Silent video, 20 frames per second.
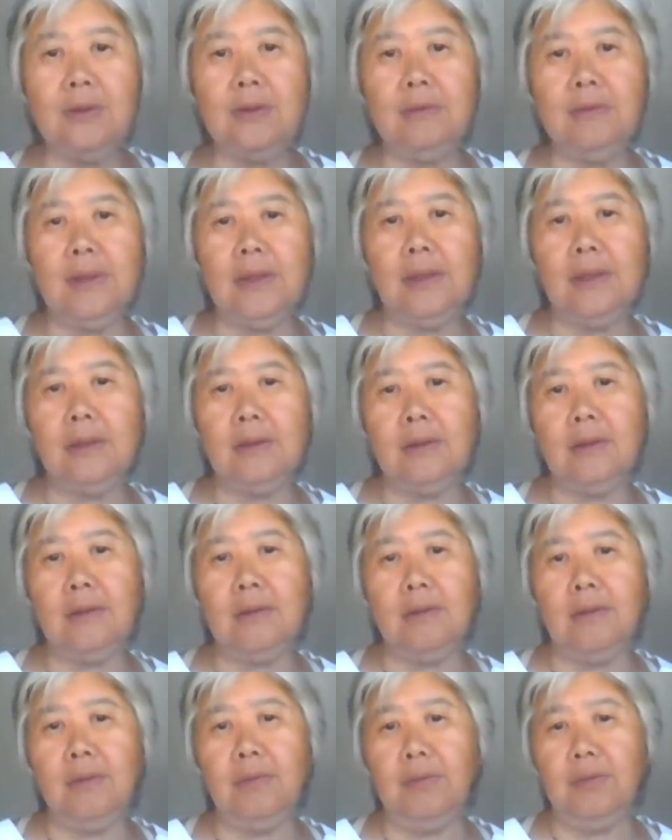to do it
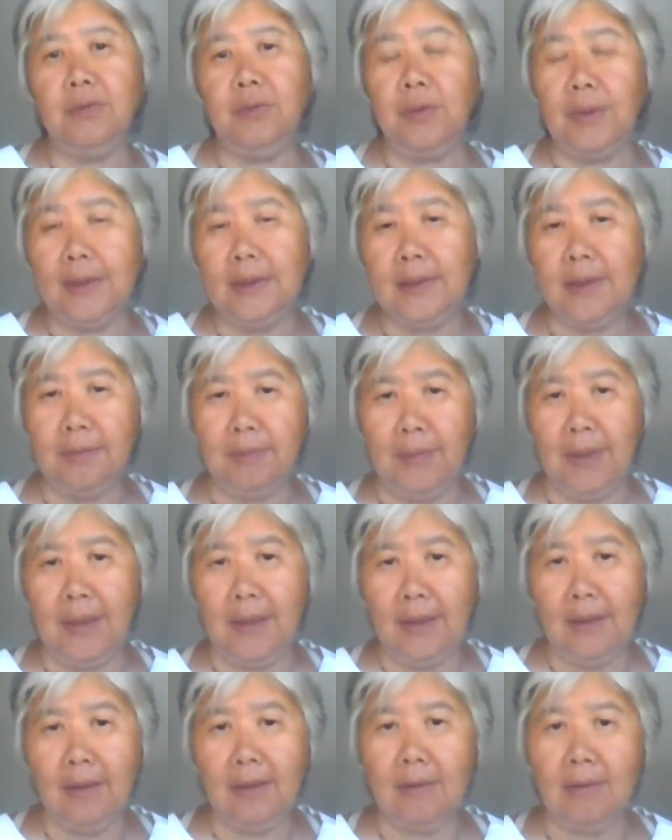twice a
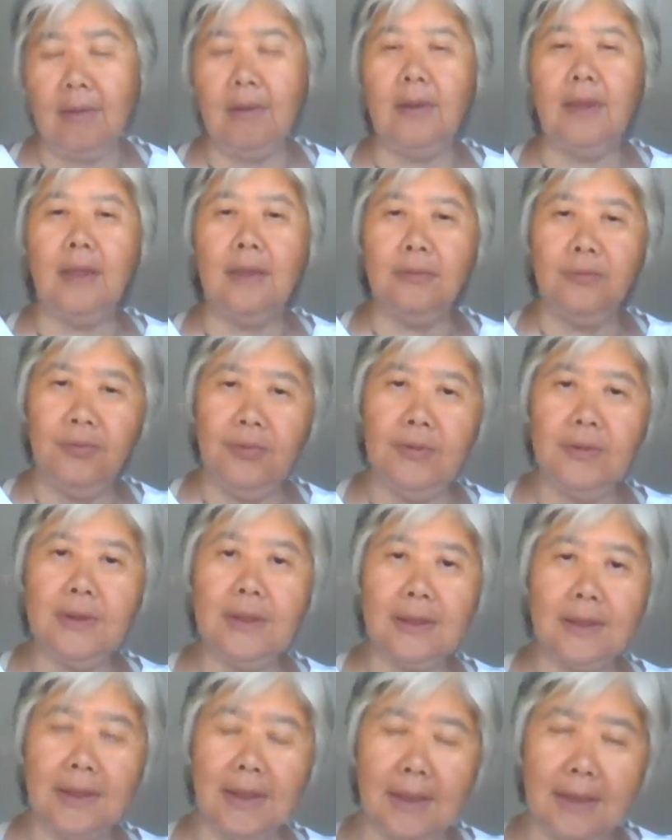month,
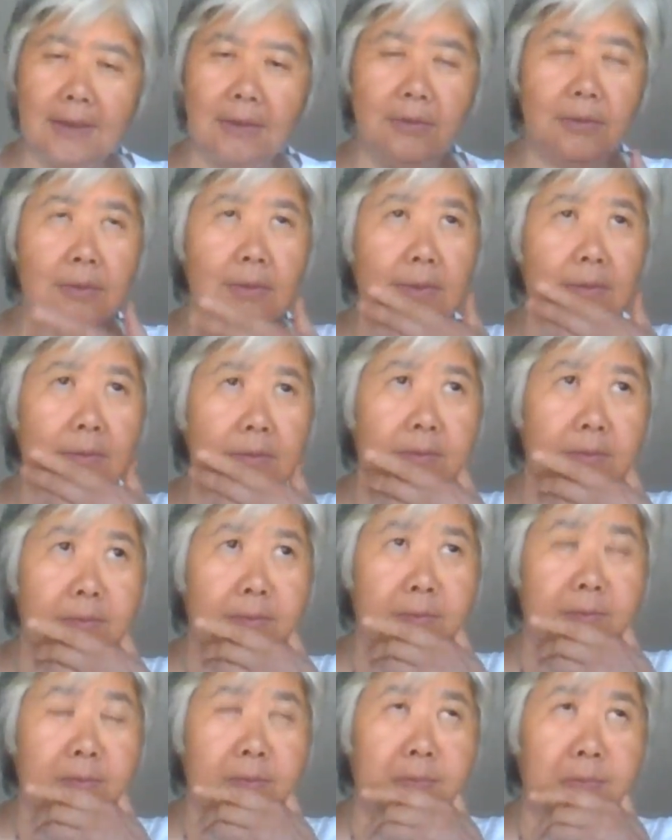first and second
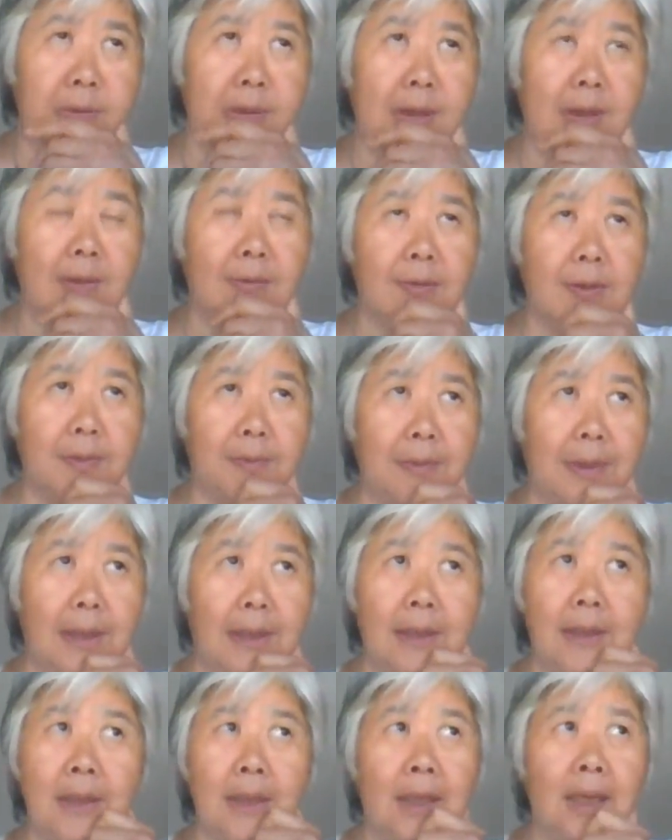week of the
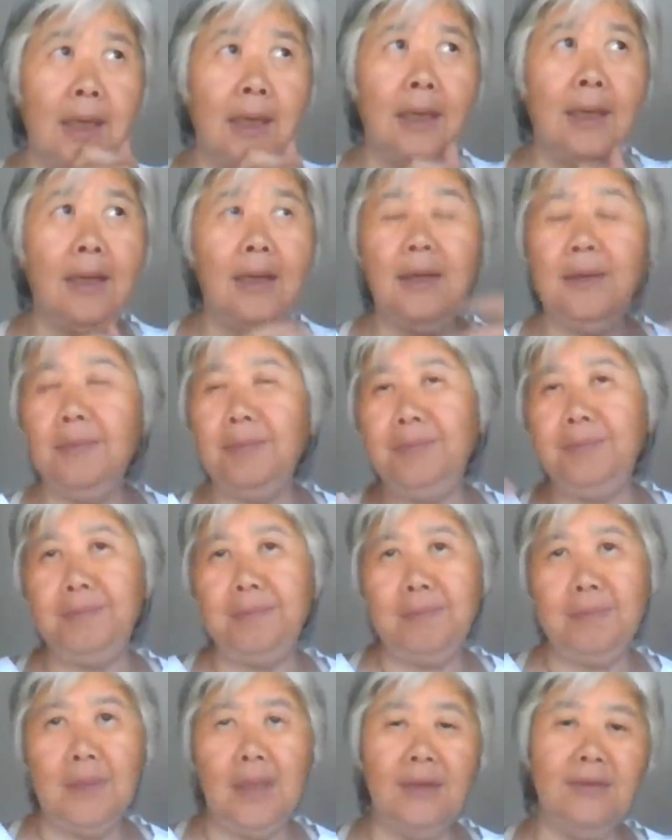month, and
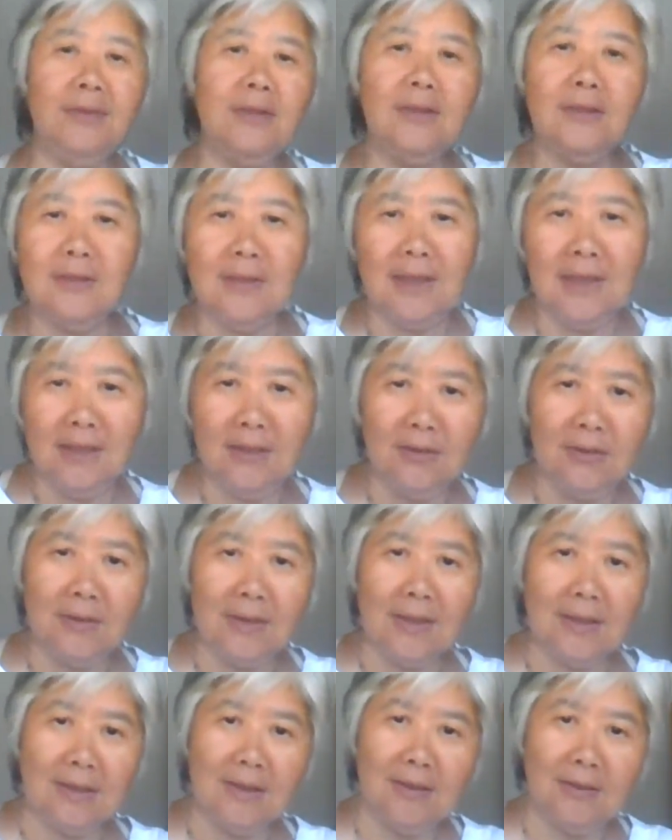even the teacher
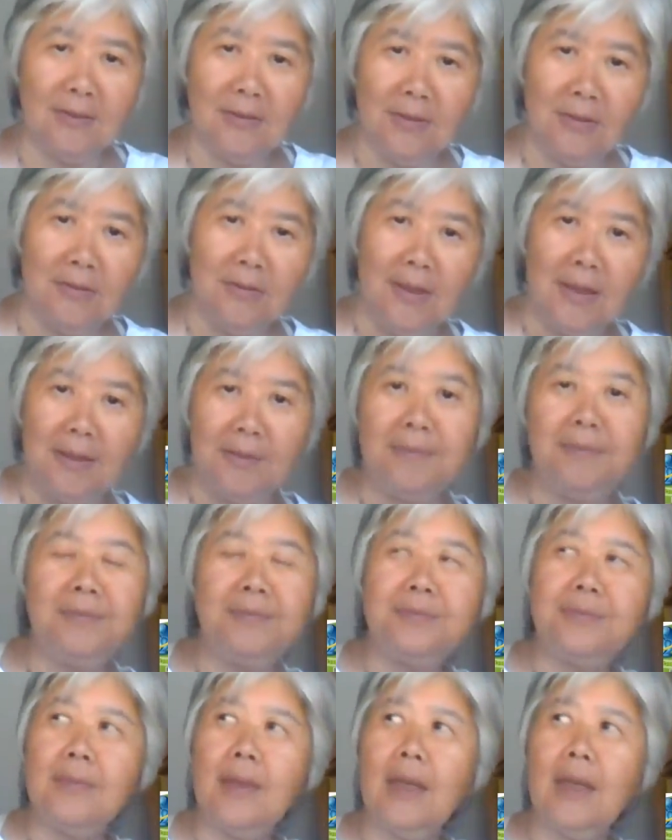doesn't show up.